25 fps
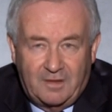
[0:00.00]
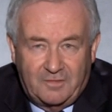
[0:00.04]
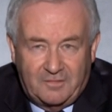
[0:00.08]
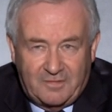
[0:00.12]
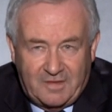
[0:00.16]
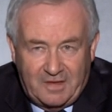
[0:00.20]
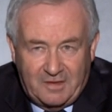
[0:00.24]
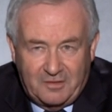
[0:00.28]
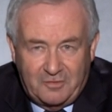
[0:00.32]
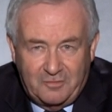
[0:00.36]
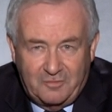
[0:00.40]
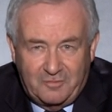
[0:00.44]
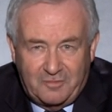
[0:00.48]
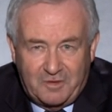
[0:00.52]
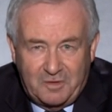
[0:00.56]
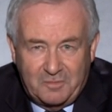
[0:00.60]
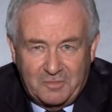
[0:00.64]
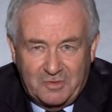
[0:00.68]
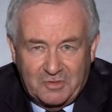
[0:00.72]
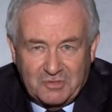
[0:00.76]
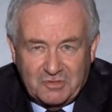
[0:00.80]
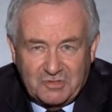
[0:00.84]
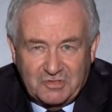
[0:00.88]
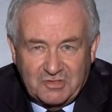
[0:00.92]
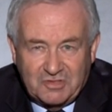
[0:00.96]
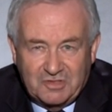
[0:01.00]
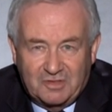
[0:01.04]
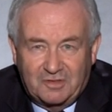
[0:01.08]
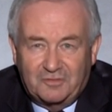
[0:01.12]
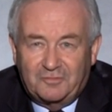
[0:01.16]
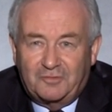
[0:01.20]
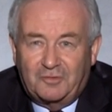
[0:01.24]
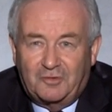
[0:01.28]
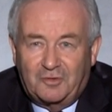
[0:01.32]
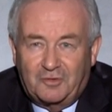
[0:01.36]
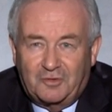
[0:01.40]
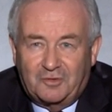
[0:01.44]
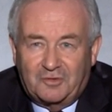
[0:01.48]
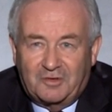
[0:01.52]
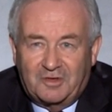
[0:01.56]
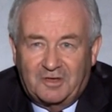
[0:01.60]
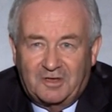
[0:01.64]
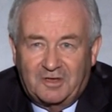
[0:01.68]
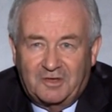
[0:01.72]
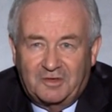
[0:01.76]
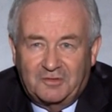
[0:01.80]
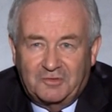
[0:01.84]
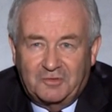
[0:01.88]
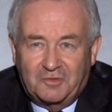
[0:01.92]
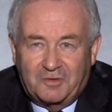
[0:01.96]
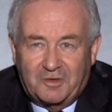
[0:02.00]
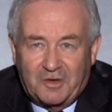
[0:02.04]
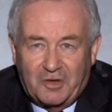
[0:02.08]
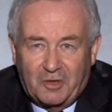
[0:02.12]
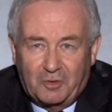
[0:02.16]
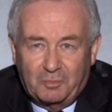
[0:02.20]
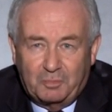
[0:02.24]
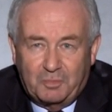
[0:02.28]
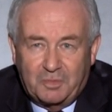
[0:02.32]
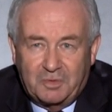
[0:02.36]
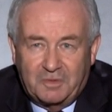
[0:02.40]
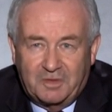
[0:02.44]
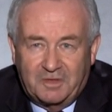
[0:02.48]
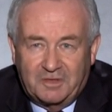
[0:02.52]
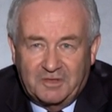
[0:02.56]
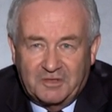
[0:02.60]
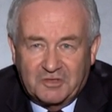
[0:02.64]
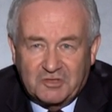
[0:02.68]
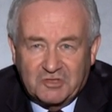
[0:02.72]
Thank you very much for your help in